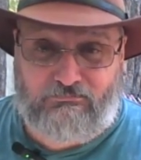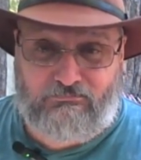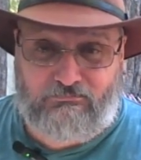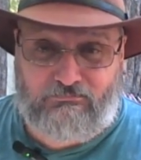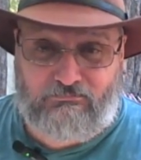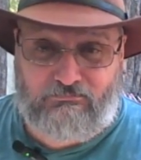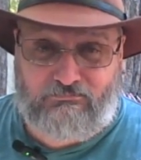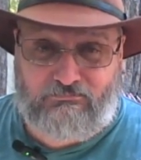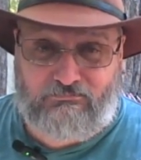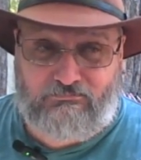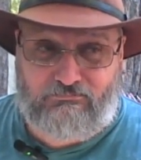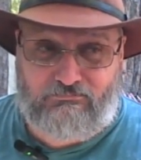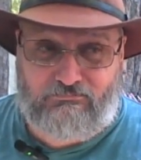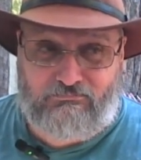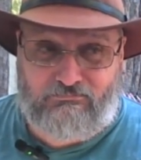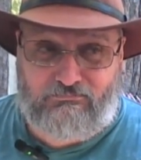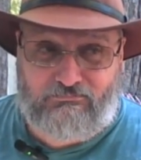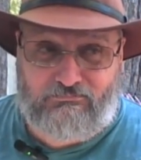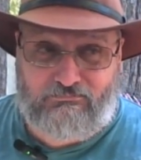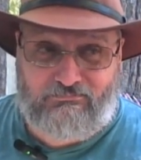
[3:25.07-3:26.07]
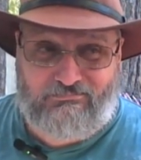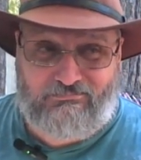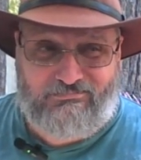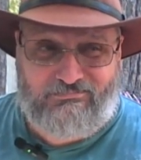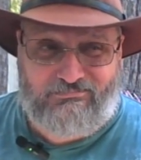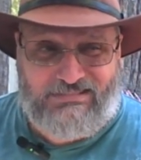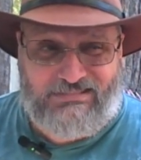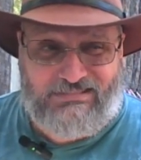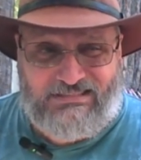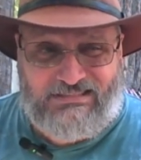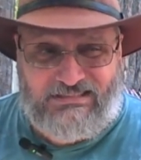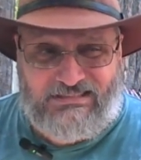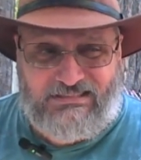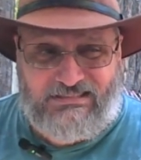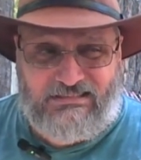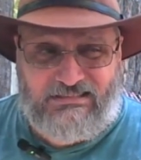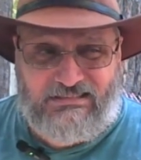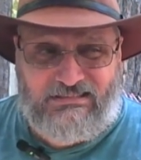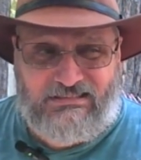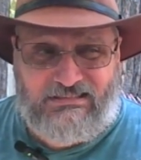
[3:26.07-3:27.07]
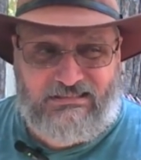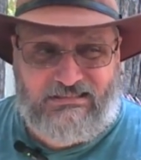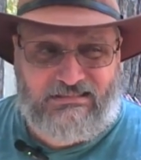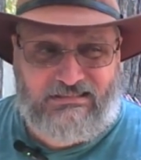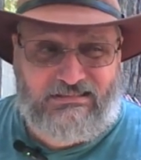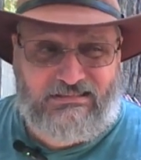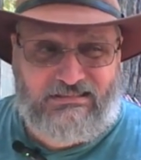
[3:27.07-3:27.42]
(silence)